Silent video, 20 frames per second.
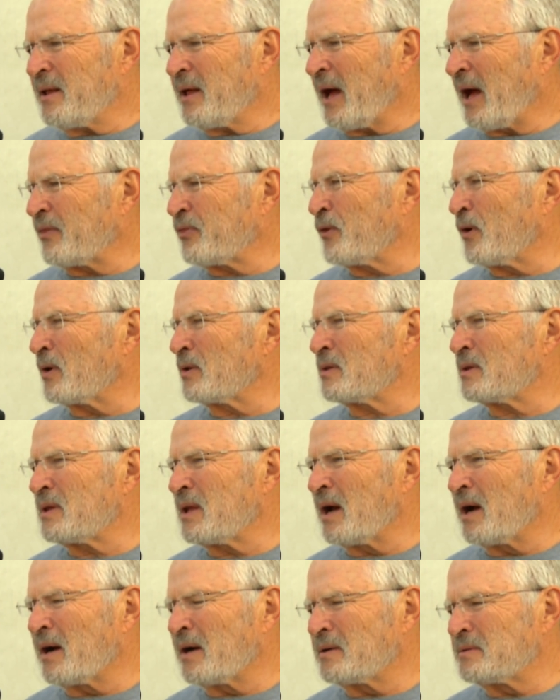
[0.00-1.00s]
I thought
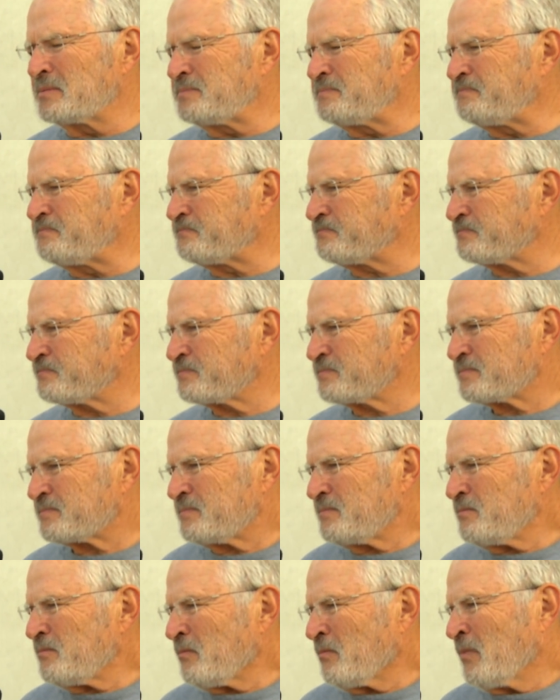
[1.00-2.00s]
uh,
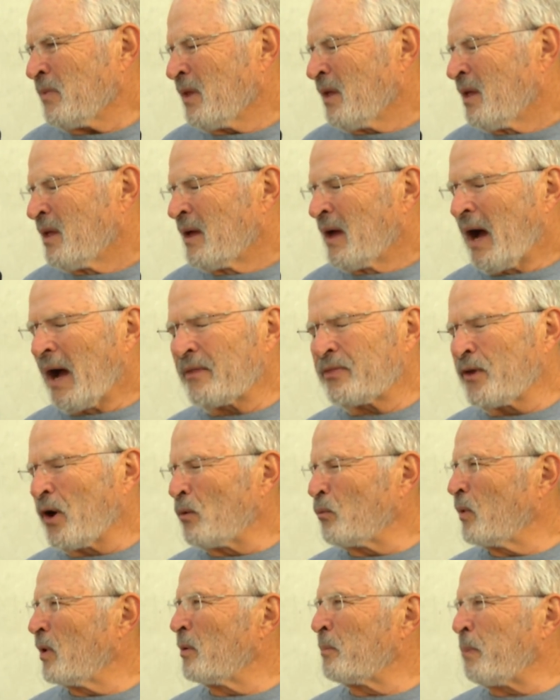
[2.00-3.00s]
I
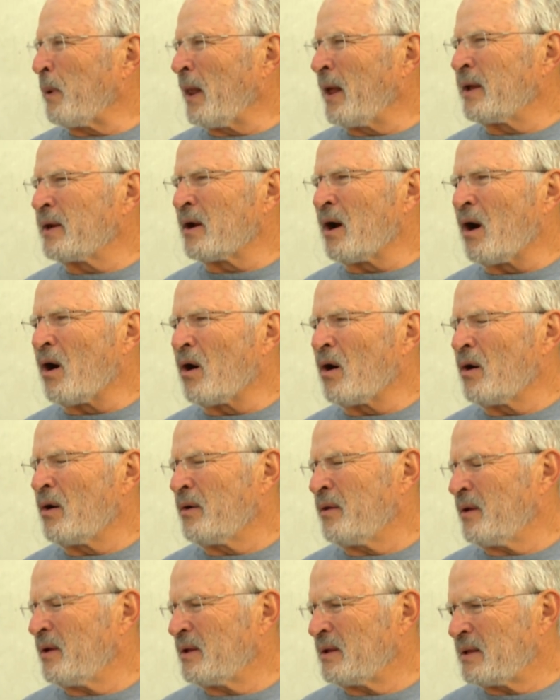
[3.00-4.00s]
thought we were playing
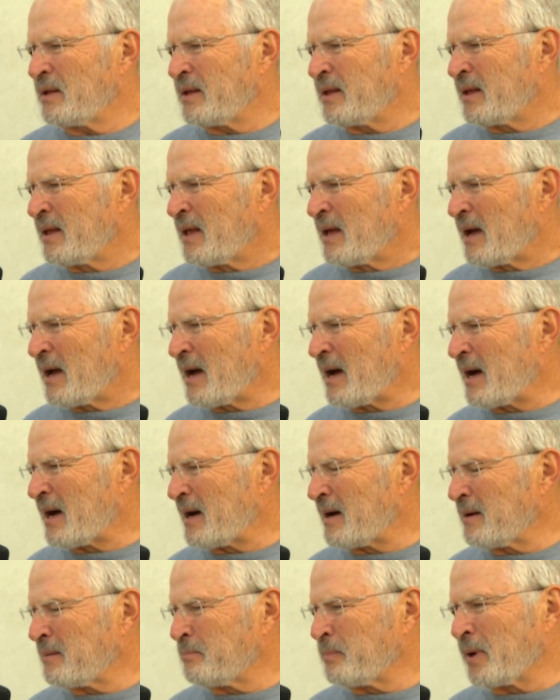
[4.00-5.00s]
hard,
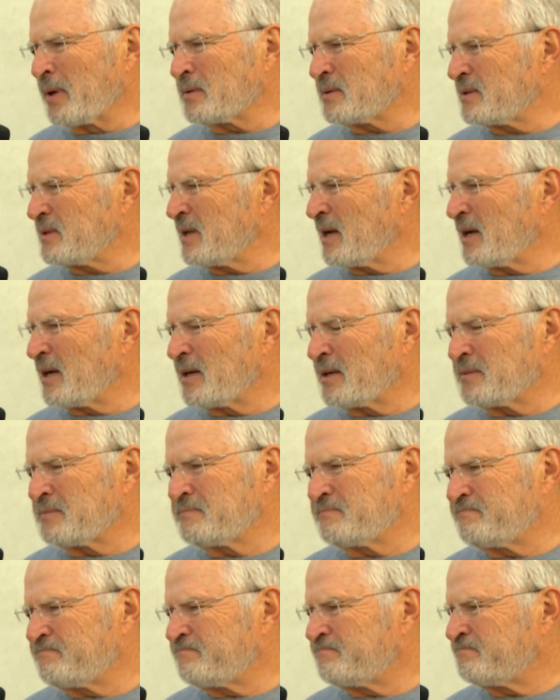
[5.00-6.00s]
uh, but uh,
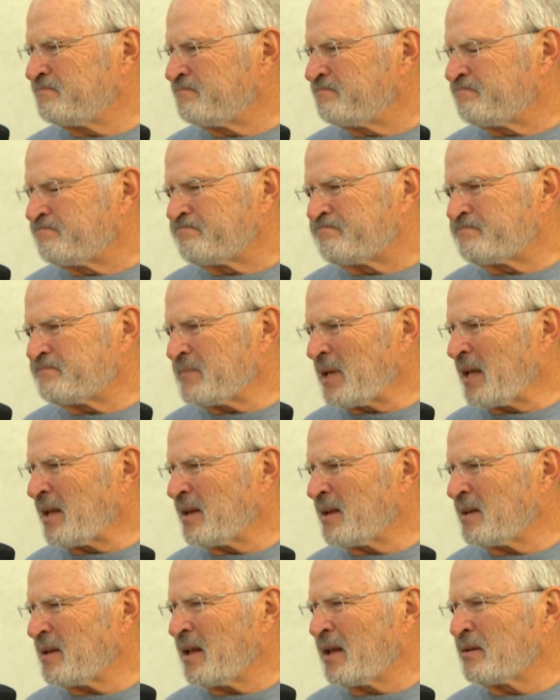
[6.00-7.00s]

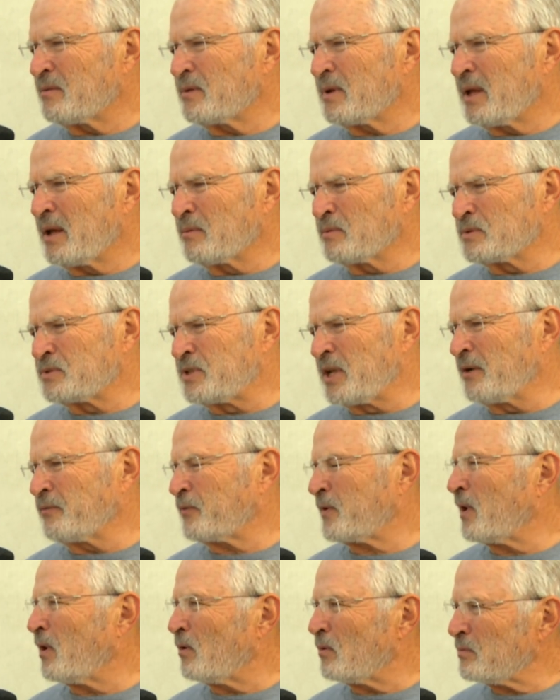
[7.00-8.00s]
it, it, it was
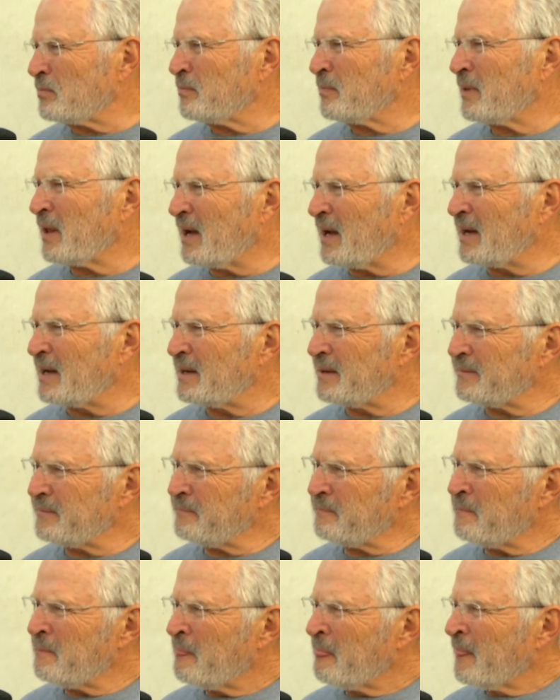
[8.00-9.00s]
difficult. Uh,
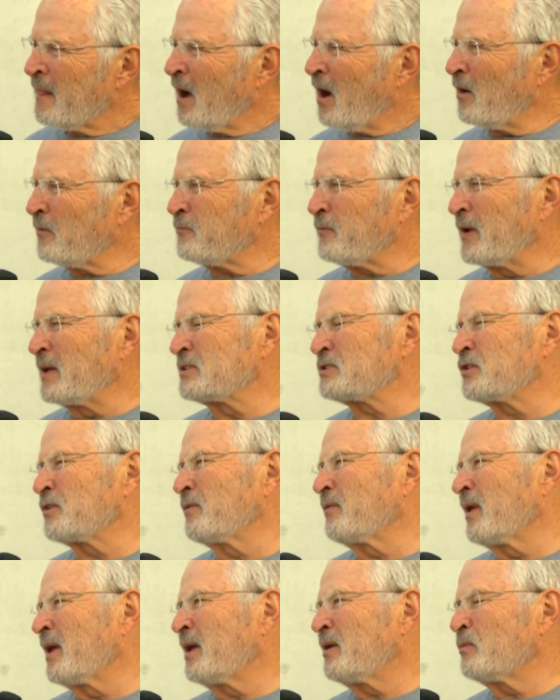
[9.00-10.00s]

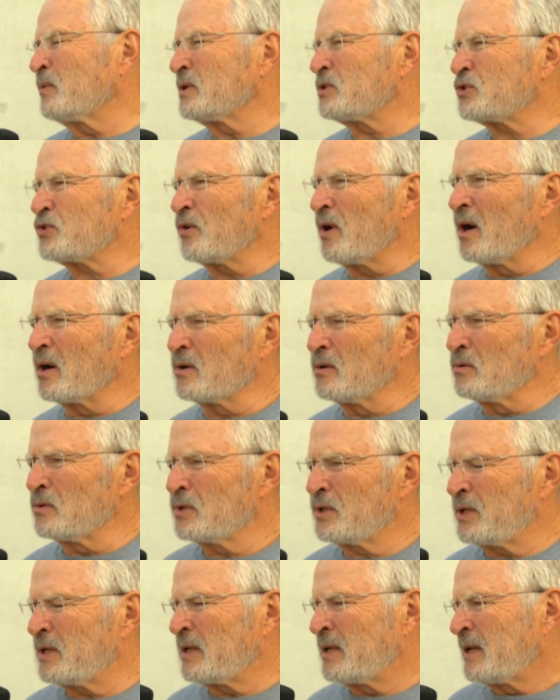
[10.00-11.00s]
offensively, we
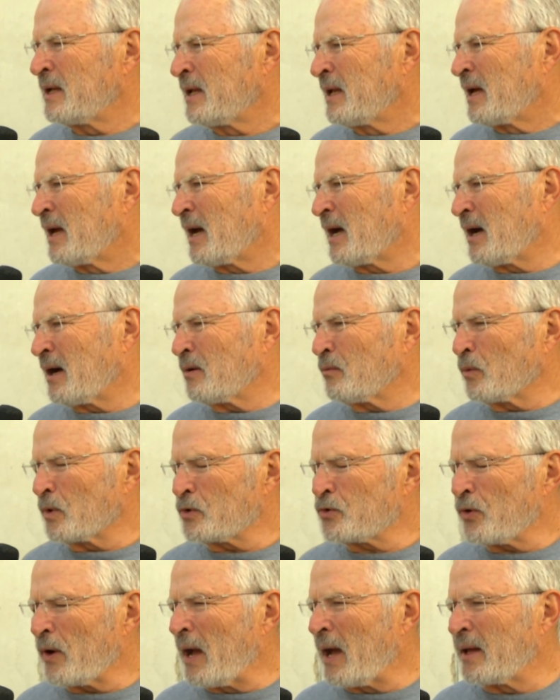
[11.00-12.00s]
struggled. Uh, we're
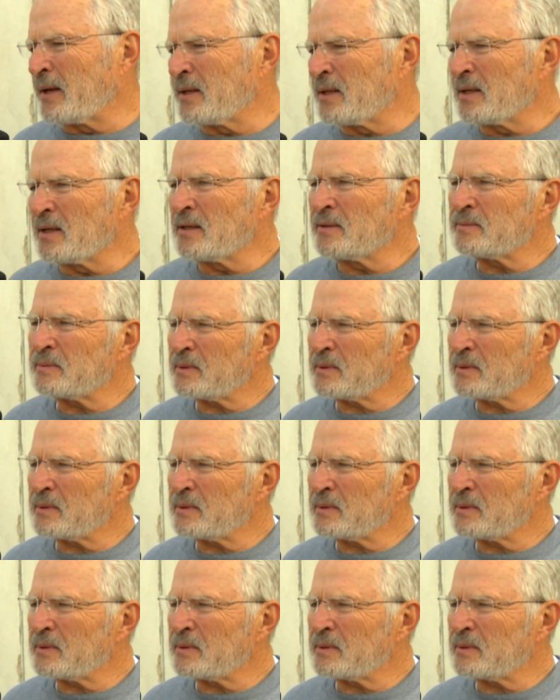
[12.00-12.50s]
trying to